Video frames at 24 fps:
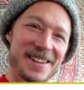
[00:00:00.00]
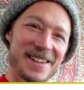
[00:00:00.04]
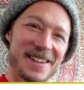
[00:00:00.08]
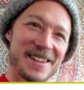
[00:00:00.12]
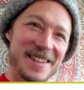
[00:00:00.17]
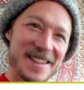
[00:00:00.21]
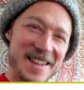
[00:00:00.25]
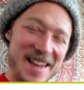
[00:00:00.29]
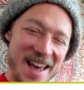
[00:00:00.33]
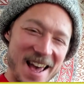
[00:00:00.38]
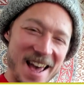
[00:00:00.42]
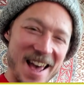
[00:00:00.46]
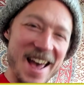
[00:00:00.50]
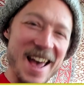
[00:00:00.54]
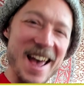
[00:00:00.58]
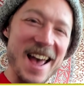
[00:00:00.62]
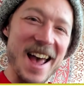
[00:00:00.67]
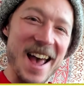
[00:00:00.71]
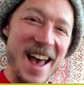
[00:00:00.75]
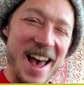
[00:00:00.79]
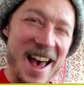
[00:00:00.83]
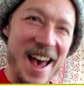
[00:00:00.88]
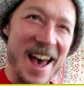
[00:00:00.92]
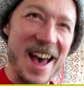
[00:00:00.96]

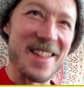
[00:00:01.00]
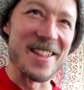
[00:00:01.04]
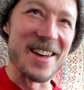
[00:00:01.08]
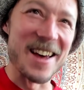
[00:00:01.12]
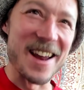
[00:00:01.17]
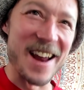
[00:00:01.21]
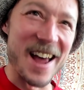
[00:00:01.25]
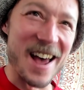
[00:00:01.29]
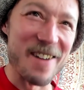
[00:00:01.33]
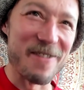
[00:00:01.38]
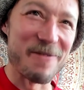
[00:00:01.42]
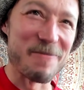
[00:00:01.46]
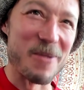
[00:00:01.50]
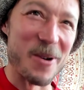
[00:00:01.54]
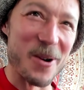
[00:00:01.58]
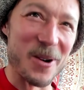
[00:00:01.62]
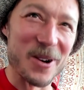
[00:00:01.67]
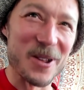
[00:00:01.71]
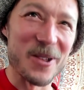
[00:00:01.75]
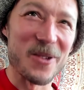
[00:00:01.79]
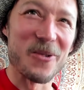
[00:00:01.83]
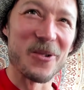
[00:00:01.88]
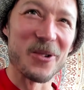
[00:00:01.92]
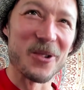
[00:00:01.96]
Yeah, that F
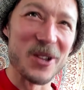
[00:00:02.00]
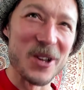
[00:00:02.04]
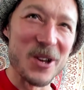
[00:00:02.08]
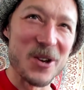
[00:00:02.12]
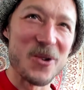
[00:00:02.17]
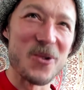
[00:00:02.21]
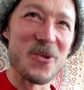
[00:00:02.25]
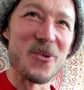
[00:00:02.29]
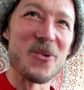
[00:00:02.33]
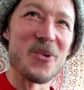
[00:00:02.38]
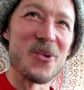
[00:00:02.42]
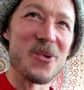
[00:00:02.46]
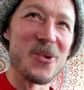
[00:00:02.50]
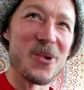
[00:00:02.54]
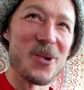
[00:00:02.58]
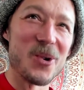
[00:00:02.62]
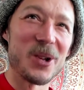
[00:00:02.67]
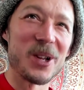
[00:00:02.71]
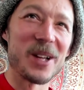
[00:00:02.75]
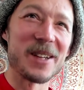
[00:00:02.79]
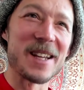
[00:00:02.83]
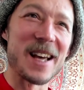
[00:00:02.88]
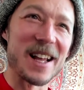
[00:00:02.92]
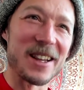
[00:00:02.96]
part is really
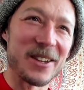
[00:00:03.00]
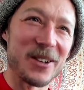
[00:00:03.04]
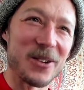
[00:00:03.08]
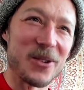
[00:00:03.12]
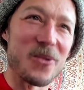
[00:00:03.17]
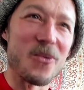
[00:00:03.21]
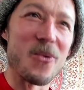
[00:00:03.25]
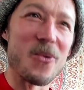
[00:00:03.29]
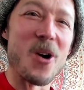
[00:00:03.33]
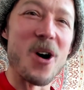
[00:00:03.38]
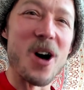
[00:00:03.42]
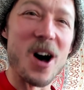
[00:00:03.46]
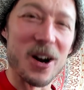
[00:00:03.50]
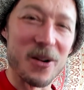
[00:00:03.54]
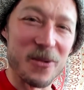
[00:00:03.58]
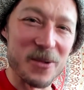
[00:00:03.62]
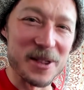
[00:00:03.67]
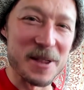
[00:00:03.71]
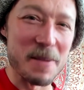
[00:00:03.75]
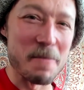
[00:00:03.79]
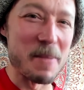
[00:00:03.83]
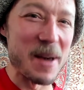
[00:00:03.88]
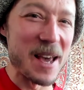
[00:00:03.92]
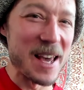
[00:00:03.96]
cool, and that little walk
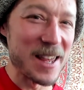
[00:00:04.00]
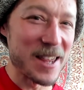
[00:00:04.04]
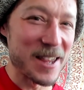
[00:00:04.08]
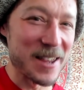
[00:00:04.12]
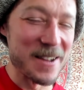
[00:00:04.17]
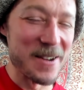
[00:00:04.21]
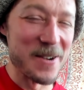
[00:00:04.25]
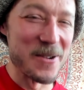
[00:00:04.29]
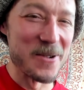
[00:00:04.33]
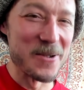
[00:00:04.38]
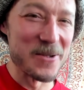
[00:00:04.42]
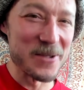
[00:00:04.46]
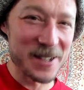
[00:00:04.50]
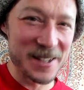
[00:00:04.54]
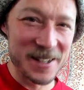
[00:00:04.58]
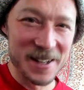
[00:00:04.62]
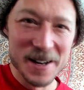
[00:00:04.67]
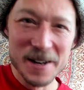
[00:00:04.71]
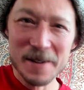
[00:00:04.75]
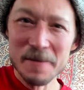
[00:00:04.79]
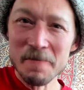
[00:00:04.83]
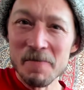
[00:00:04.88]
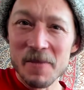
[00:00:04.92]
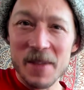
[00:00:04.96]
with the bass note.
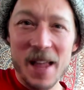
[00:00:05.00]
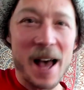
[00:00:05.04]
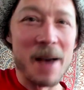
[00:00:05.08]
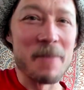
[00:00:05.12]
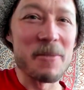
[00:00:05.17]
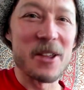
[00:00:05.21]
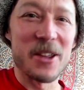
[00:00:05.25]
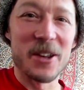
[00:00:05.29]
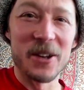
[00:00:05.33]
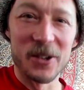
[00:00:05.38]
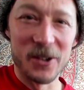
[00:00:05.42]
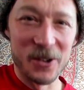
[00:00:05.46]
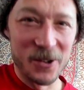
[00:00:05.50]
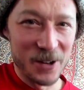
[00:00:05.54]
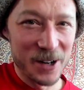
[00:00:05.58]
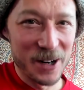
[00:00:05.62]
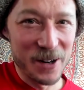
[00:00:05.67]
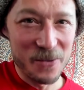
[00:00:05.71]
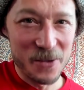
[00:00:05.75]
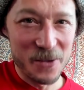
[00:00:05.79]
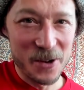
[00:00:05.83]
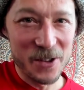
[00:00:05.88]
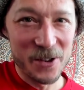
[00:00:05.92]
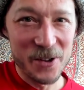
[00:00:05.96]
I'm still learning
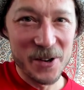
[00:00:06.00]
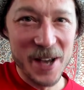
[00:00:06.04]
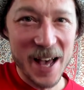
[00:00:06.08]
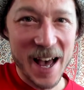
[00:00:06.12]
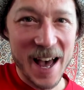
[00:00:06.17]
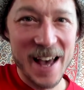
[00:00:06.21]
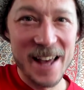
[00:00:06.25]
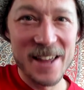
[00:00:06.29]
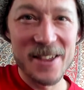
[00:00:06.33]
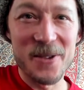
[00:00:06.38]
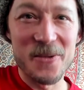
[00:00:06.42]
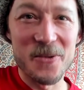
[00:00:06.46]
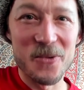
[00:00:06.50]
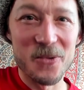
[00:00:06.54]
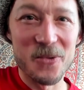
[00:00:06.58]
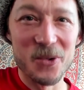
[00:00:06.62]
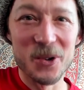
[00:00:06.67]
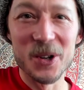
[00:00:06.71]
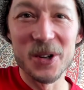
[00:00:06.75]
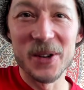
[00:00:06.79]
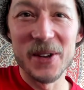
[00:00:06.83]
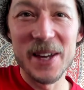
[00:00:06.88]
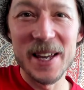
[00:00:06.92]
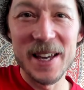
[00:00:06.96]
it with you guys.
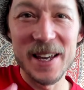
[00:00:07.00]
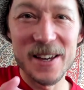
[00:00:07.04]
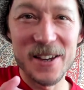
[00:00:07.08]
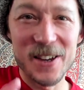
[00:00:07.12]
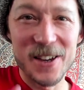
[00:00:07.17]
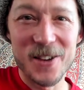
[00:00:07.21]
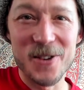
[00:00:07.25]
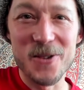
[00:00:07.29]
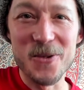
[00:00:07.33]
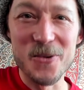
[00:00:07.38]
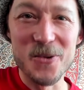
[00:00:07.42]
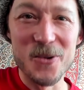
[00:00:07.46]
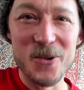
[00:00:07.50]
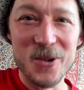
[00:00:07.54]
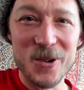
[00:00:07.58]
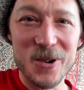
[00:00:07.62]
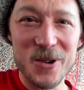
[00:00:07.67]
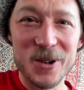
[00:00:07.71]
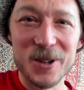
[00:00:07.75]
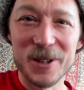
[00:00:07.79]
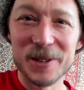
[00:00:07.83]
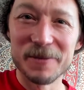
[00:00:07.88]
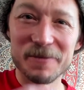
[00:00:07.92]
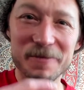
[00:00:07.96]
Really
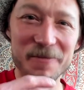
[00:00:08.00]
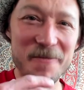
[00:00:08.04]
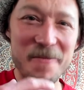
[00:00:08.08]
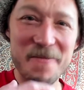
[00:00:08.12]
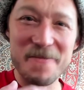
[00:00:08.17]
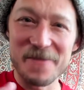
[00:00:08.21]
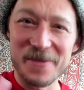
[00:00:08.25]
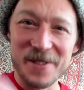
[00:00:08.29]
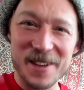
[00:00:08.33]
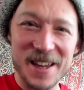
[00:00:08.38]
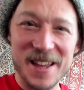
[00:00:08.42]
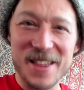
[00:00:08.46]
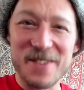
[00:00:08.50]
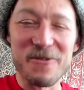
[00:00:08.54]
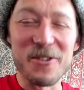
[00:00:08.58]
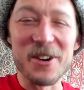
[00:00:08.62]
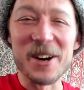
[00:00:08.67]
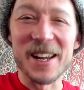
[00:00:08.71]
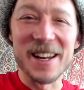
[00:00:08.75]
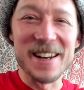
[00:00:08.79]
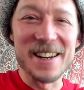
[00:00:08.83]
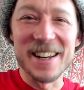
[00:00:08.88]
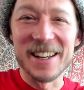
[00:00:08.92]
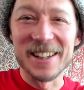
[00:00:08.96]
cool. It's
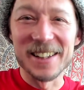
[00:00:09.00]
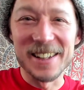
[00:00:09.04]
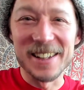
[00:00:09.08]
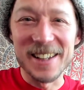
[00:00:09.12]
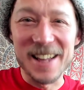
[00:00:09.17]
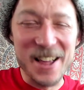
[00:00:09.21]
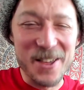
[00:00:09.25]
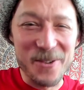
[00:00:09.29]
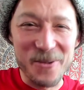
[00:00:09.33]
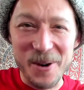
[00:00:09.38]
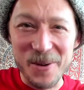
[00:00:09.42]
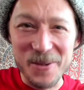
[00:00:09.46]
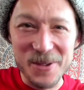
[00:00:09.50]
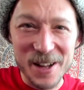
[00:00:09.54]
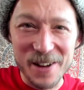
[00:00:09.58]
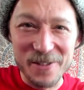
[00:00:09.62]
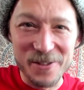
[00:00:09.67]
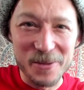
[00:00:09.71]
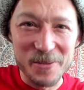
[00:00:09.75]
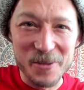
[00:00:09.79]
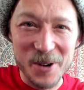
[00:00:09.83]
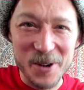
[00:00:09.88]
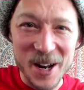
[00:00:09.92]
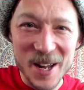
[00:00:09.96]
frickin' Dylan. That's why we
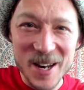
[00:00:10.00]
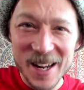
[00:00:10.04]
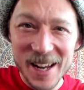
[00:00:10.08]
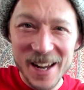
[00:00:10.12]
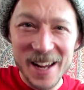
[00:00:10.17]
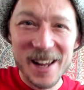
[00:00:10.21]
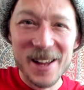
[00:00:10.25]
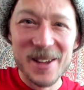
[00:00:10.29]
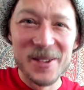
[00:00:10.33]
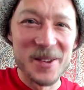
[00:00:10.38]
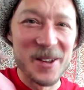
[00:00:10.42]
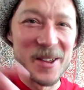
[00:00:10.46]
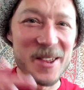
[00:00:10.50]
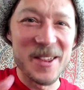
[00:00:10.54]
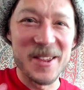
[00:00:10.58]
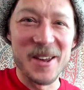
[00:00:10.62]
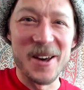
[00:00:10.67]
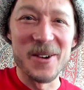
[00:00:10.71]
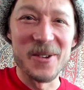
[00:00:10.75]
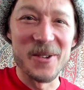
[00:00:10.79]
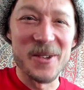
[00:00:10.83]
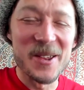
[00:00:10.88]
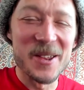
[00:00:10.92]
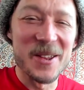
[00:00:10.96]
love him, right? The
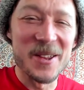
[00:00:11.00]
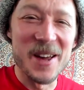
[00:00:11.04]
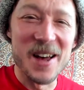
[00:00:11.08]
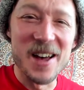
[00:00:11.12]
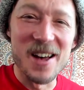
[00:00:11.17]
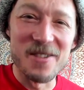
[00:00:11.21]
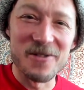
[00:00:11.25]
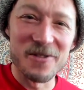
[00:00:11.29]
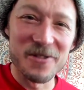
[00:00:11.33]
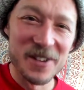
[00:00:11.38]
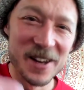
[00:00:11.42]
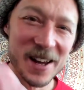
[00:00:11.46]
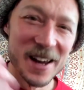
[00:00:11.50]
subtle stuff,